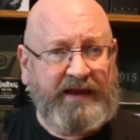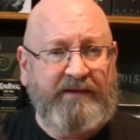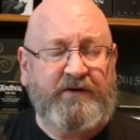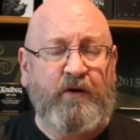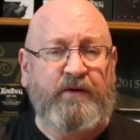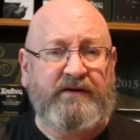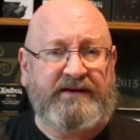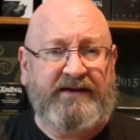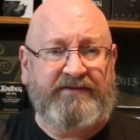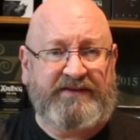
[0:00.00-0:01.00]
I'm
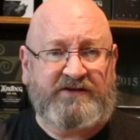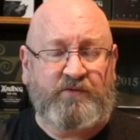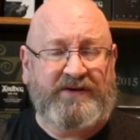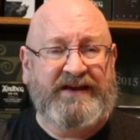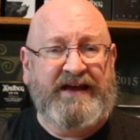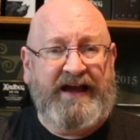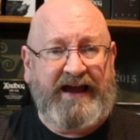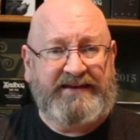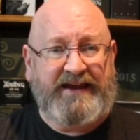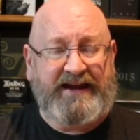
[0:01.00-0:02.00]
giving this one
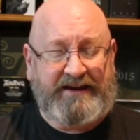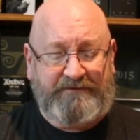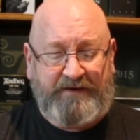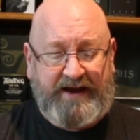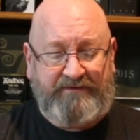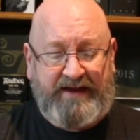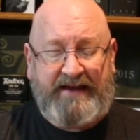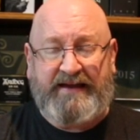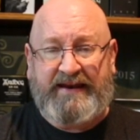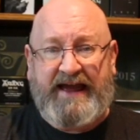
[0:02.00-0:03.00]
a 95.
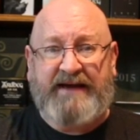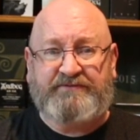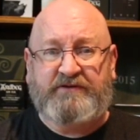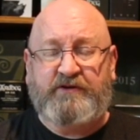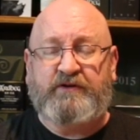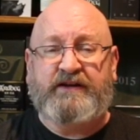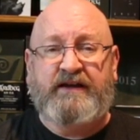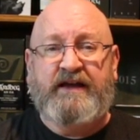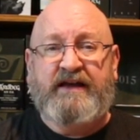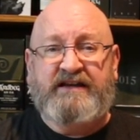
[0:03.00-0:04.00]
An
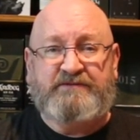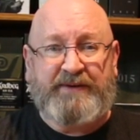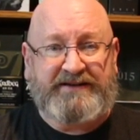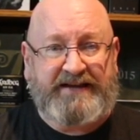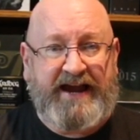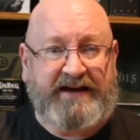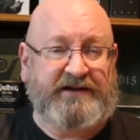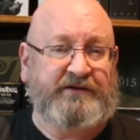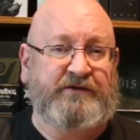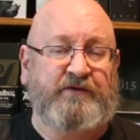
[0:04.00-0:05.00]
absolutely
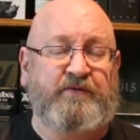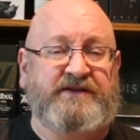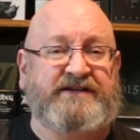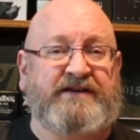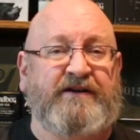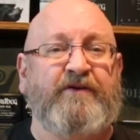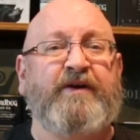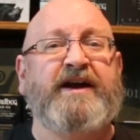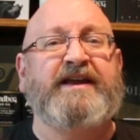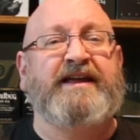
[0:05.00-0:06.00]
spectacular whiskey.
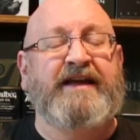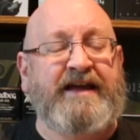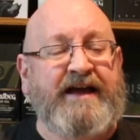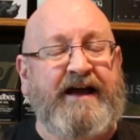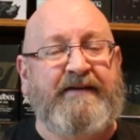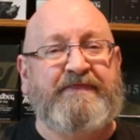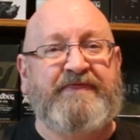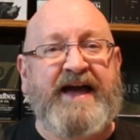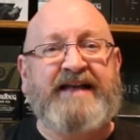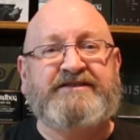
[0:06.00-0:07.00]
Alrighty,
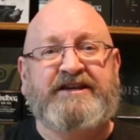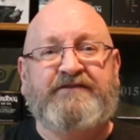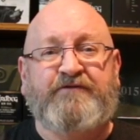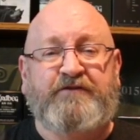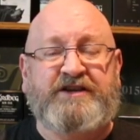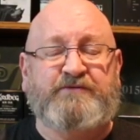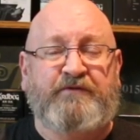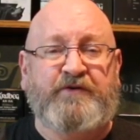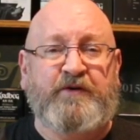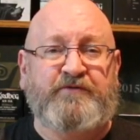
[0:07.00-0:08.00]
that's it for this
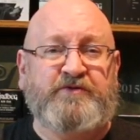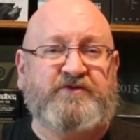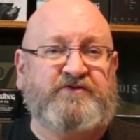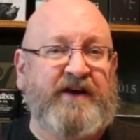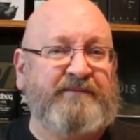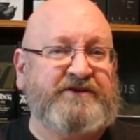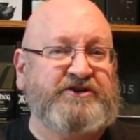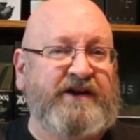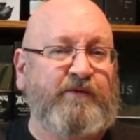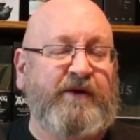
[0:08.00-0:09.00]
review. If you subscribe to the
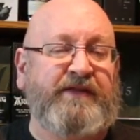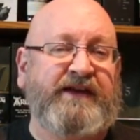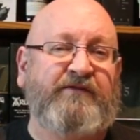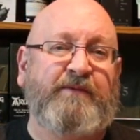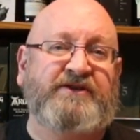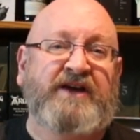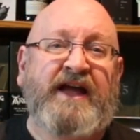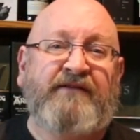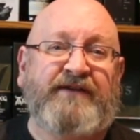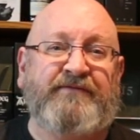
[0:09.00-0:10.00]
channel, I want to thank you very much.
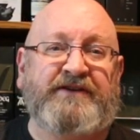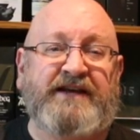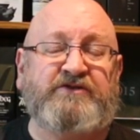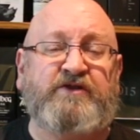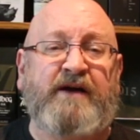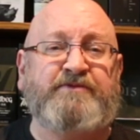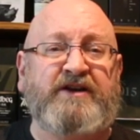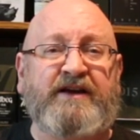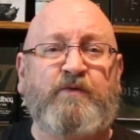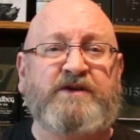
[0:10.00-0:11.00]
If you haven't yet subscribed, would you
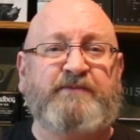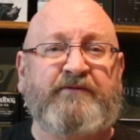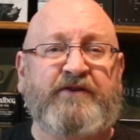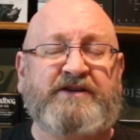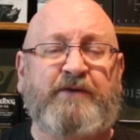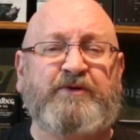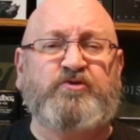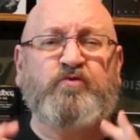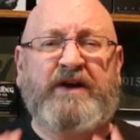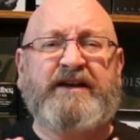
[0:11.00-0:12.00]
like to watch my videos? I would
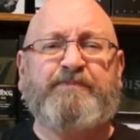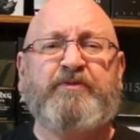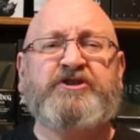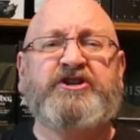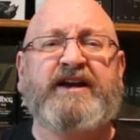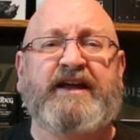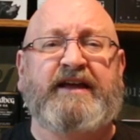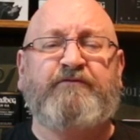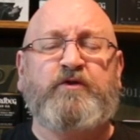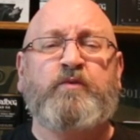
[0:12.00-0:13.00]
greatly appreciate
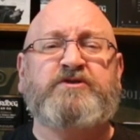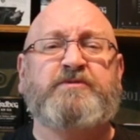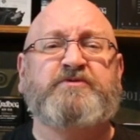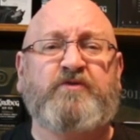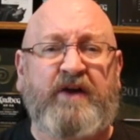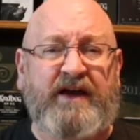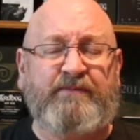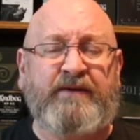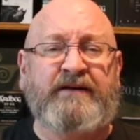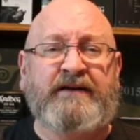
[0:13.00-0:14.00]
it if you would
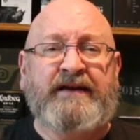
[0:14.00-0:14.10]
subscribe